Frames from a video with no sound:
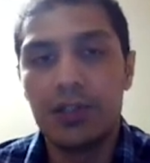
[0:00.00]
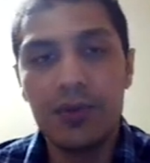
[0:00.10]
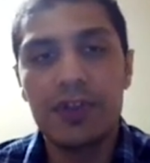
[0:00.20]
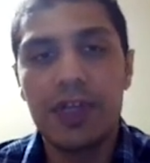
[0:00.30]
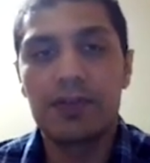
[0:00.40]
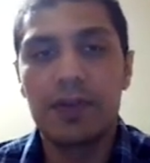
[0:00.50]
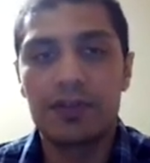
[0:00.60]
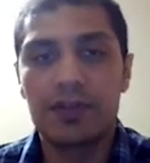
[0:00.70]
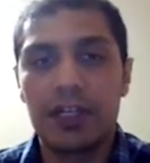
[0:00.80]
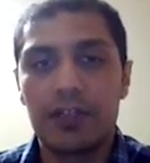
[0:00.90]
two-stage
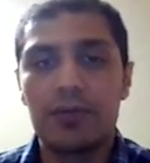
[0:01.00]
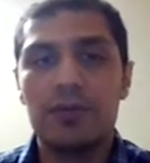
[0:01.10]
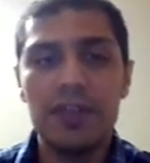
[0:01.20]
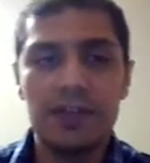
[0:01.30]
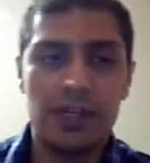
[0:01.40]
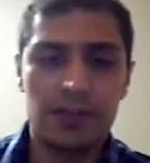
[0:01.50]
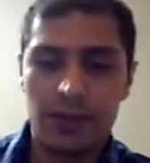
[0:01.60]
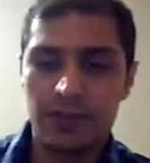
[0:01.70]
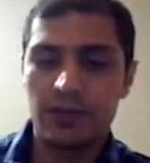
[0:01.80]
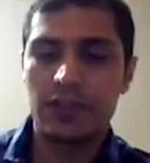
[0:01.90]
clustering to three-stage
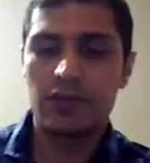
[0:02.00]
clustering.